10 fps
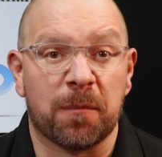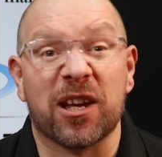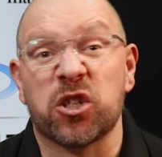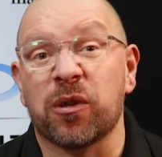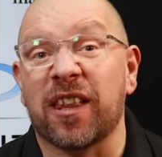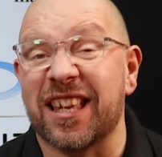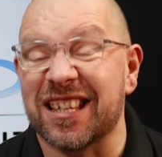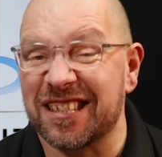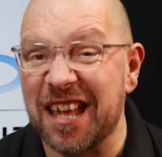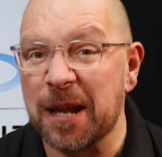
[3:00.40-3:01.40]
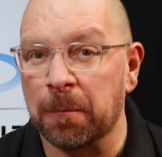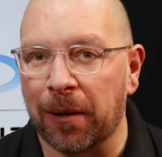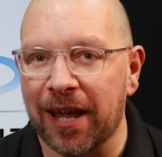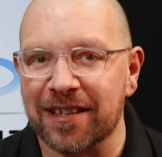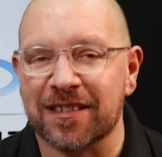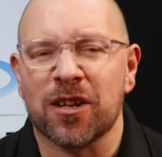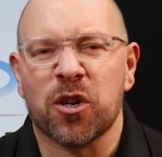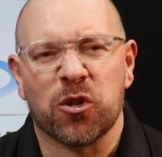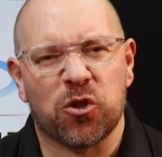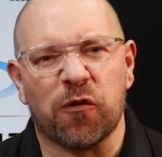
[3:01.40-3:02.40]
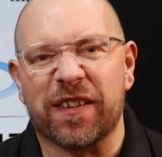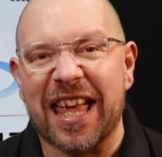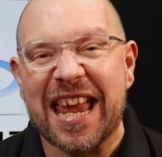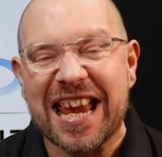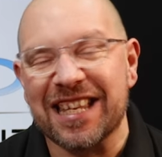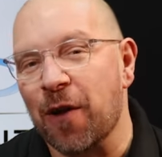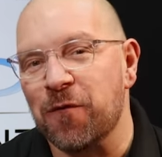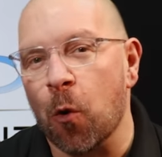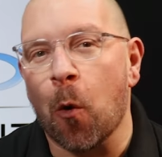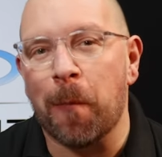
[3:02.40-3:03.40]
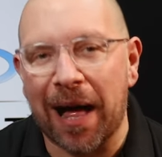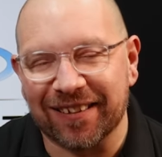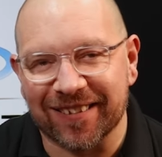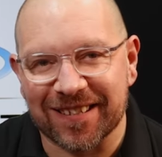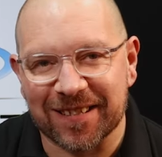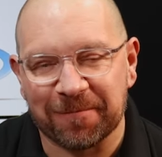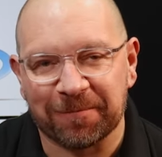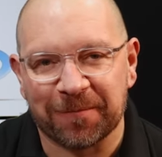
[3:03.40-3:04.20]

to make sure that they stay in place during the heat of your battles.